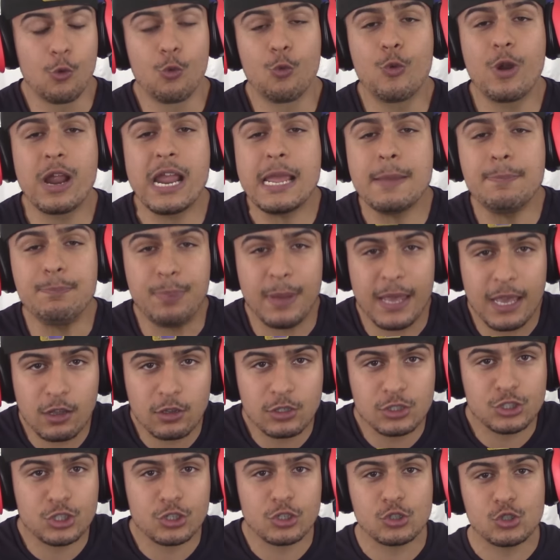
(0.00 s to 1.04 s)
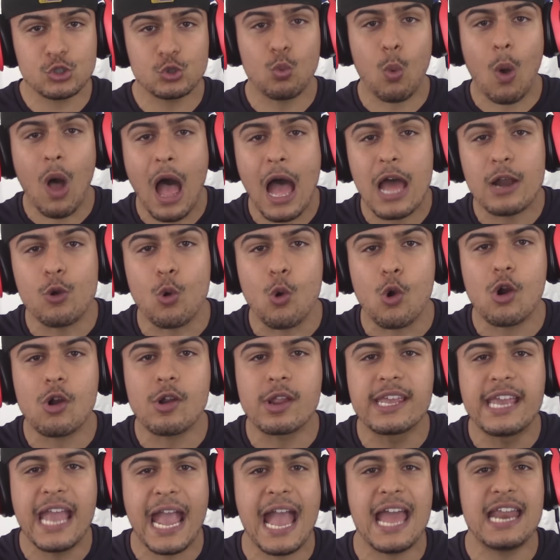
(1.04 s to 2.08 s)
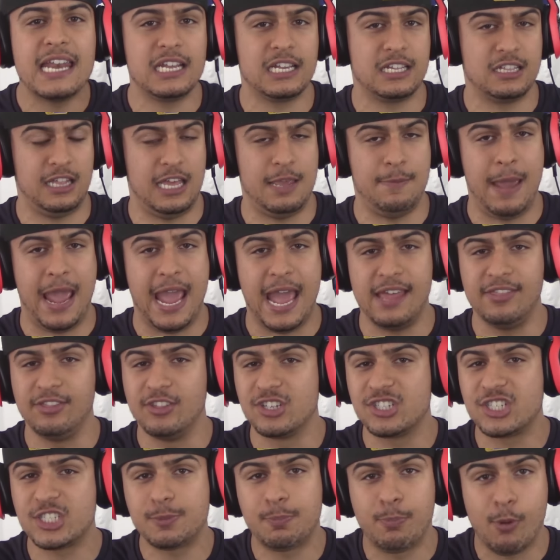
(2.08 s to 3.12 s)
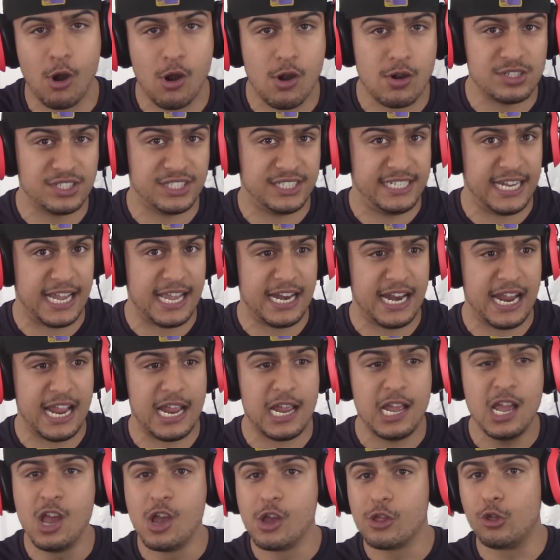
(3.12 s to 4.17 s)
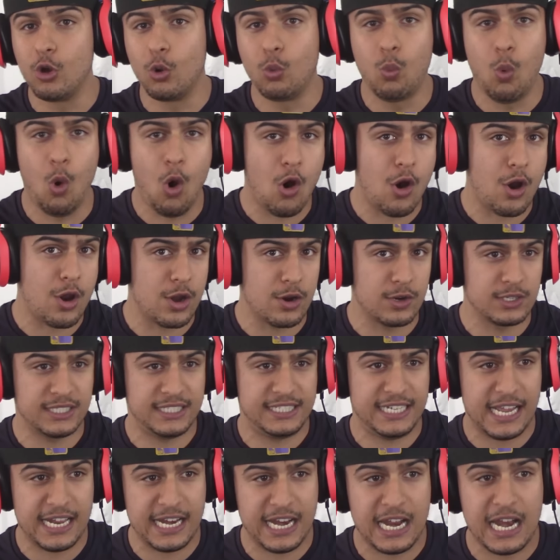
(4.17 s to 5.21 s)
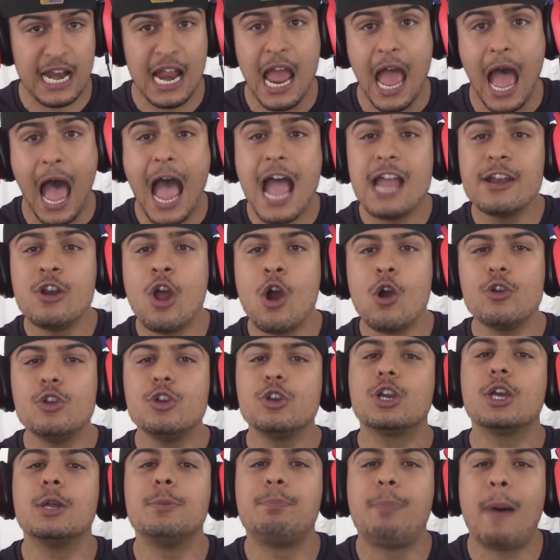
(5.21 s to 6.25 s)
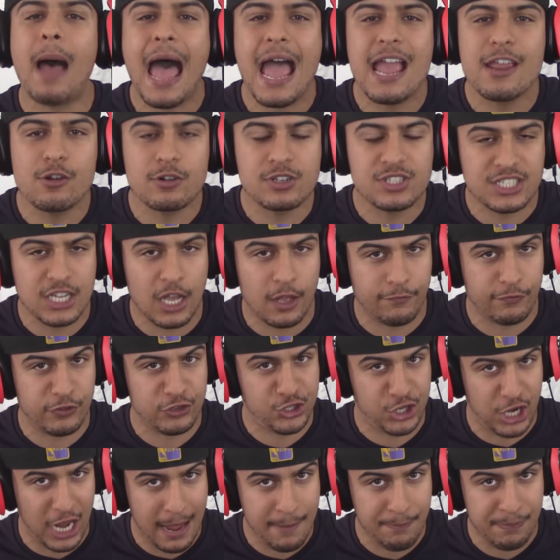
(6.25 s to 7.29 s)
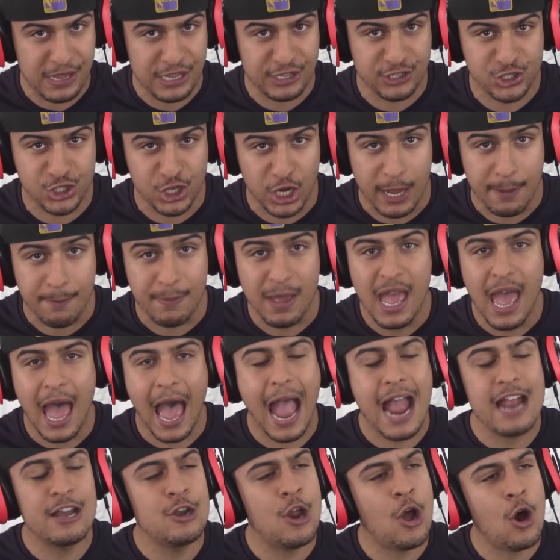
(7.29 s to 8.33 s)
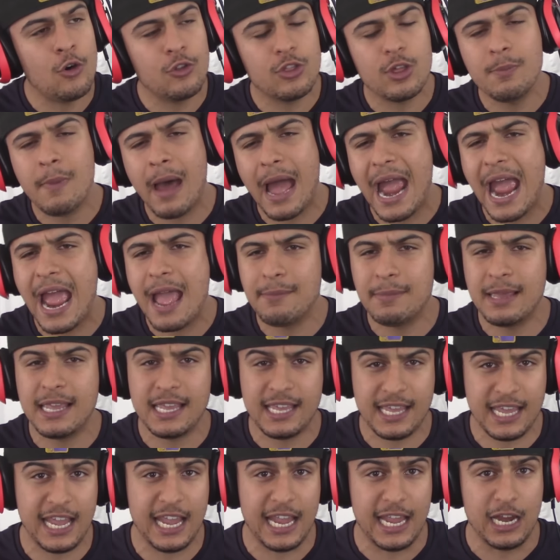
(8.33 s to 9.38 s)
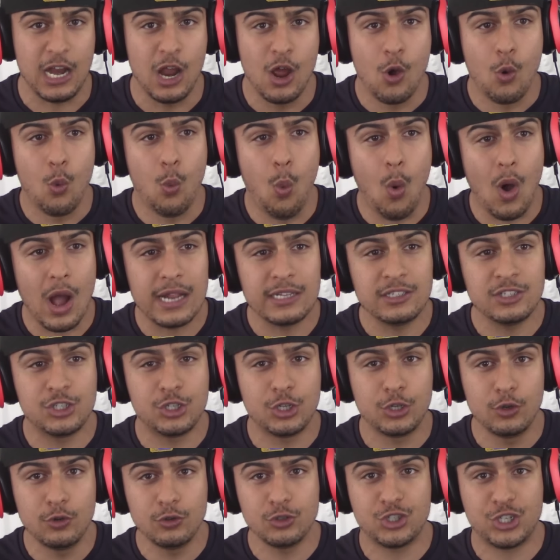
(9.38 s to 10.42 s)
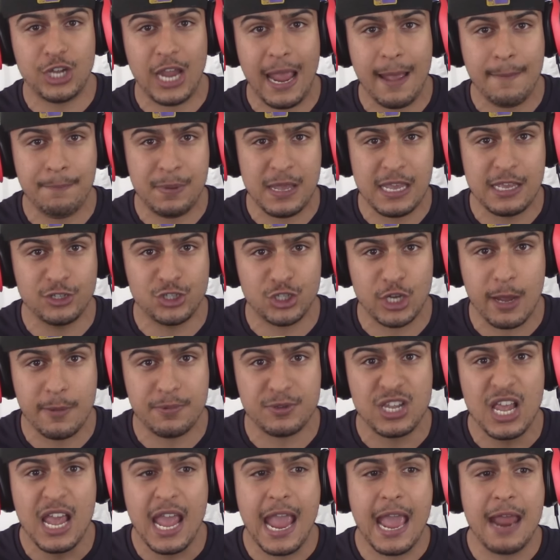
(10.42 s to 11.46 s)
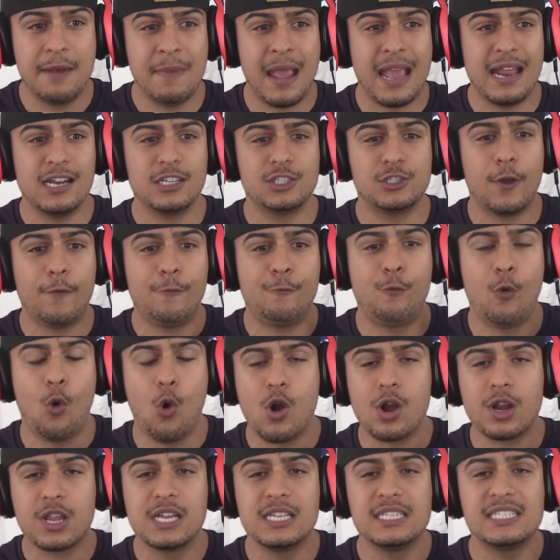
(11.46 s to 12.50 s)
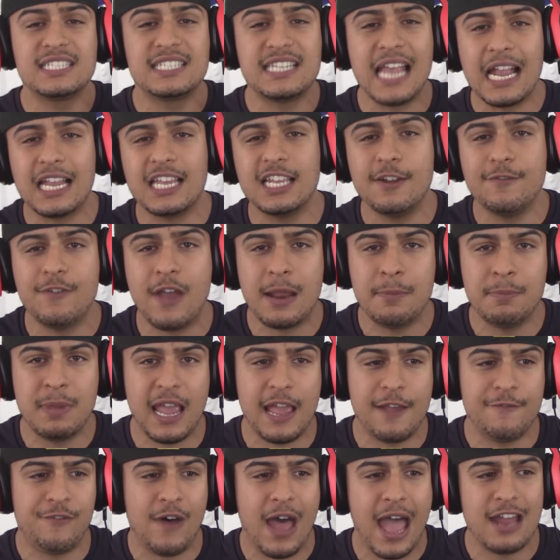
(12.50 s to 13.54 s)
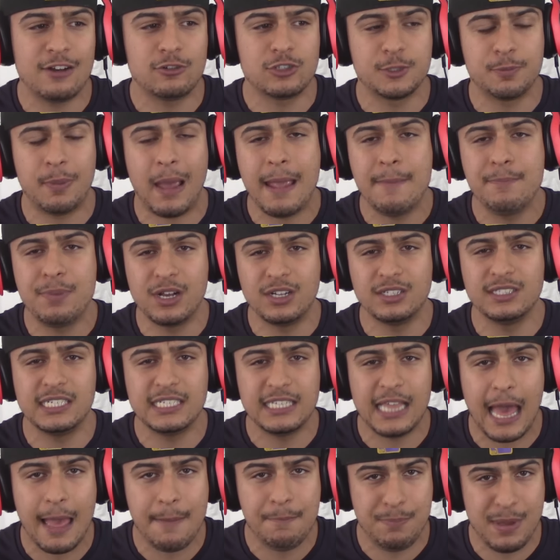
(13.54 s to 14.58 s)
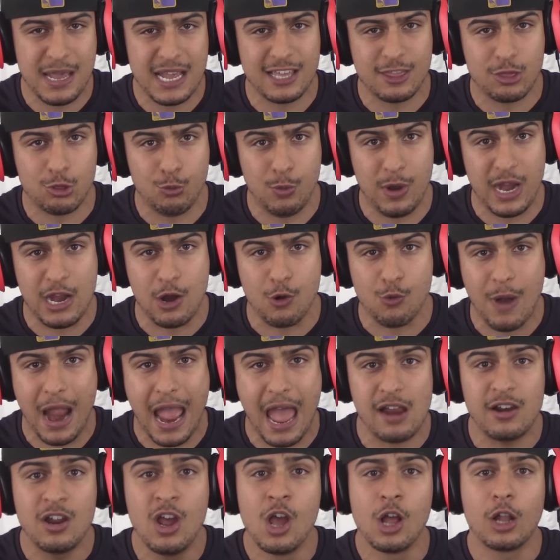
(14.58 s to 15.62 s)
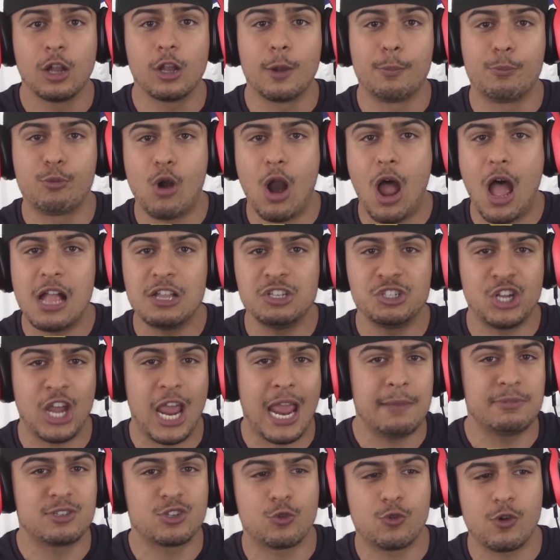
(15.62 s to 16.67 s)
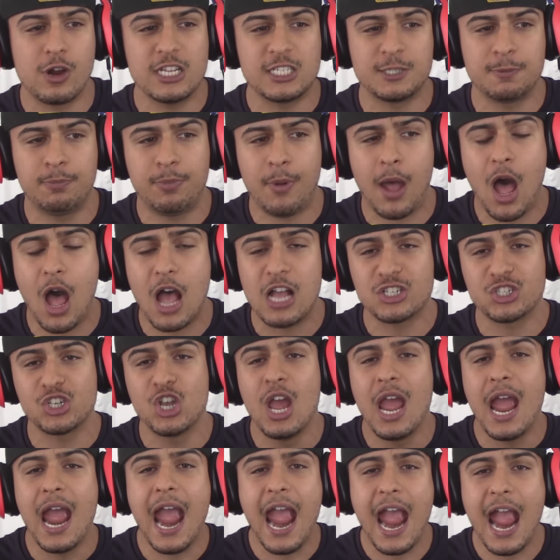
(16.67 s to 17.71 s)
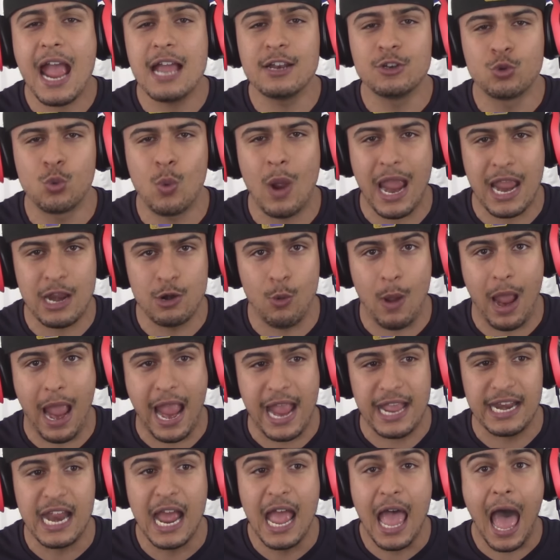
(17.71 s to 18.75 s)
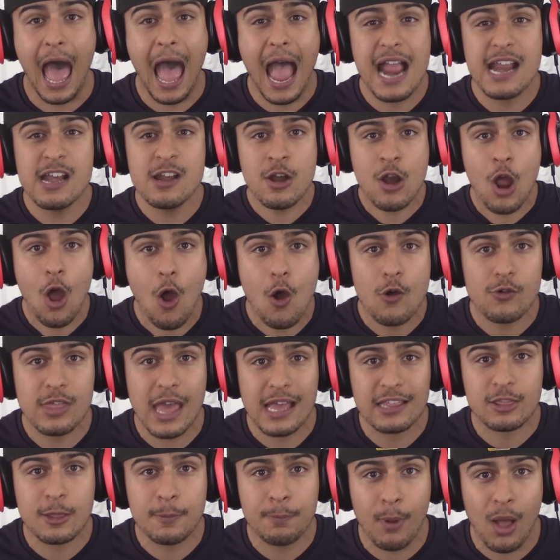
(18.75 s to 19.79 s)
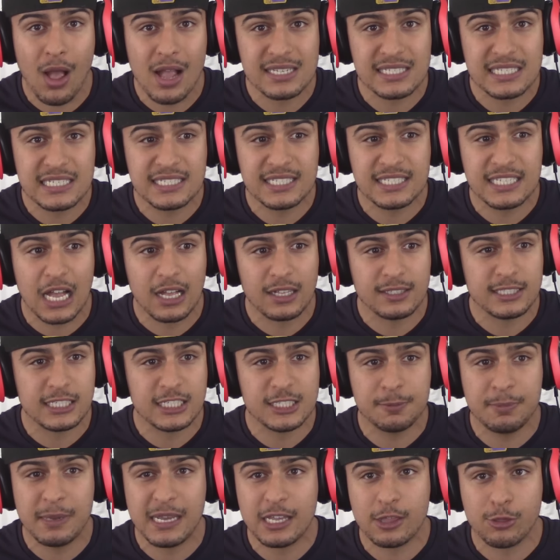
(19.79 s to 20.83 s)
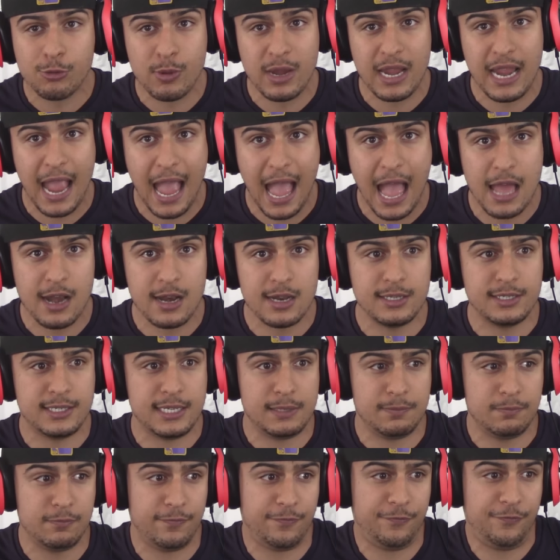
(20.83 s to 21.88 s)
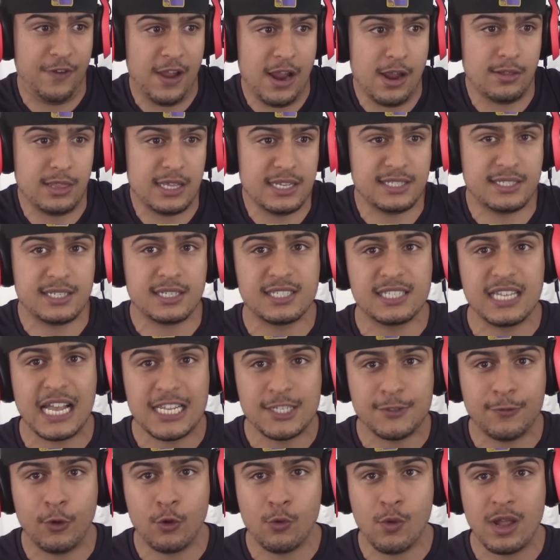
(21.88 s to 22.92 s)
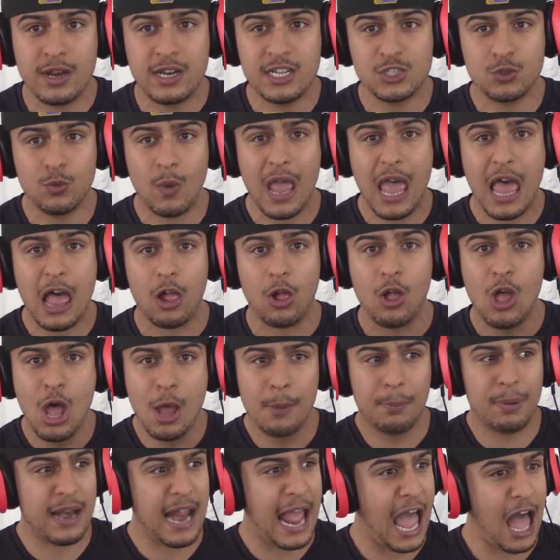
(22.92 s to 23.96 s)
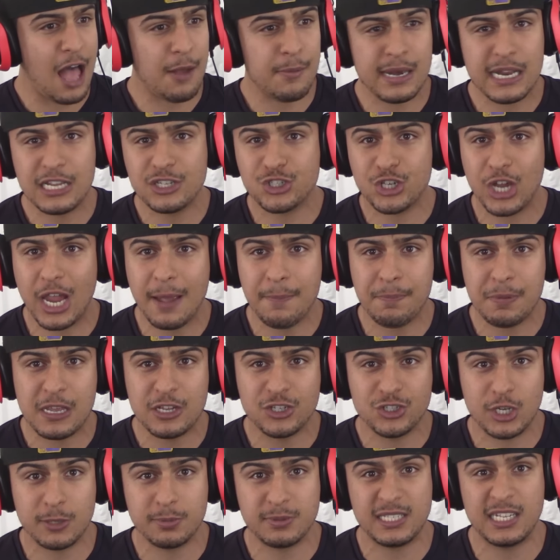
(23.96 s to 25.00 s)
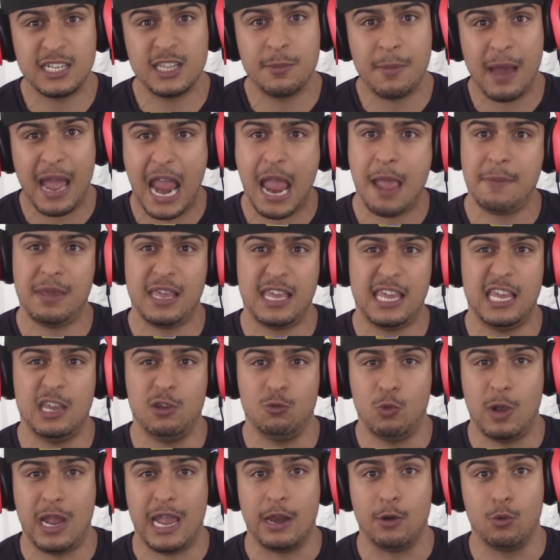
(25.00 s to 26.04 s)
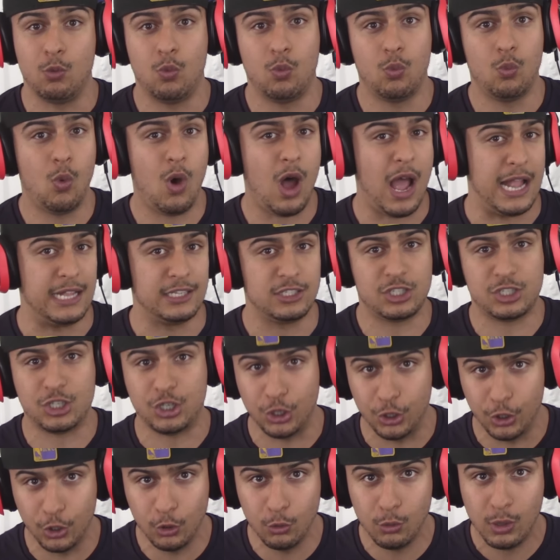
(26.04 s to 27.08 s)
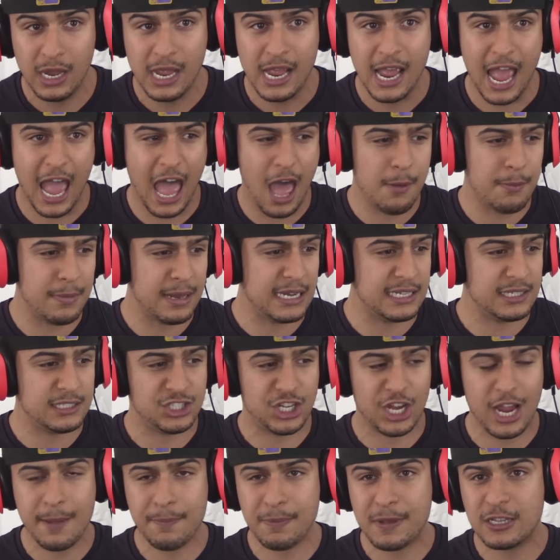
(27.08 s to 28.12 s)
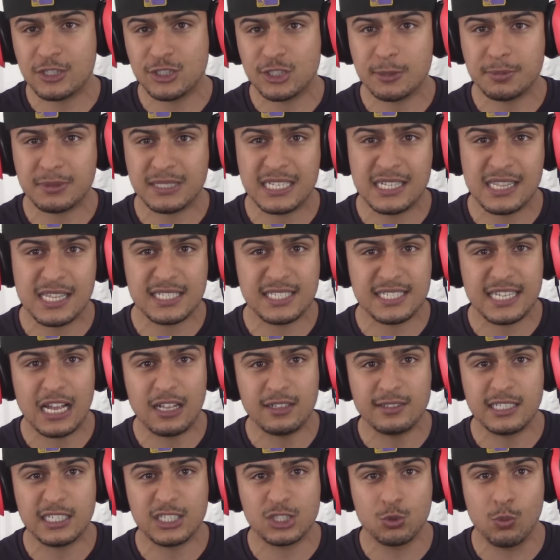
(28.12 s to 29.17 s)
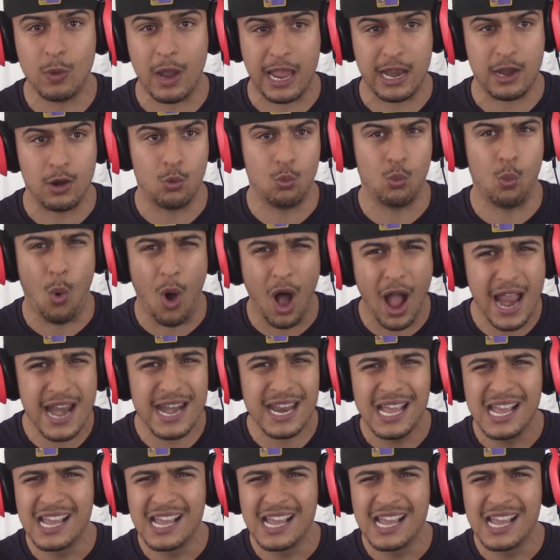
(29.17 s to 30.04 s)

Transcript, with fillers: Rebuild your squad organically, man. The Spurs did it. The Warriors did it. I know you could buy yourself a championship. I know the Miami Heat won 2 championships and made it to 4 consecutive NBA Finals by building that big 3 around LeBron James, Chris Bosch, and Dwayne Wade. I know that the Boston Celtics big 3 had a fairly successful run as well. But how many championships did the Miami Heat win? What, 2? How many championships did the Celtics win? 1?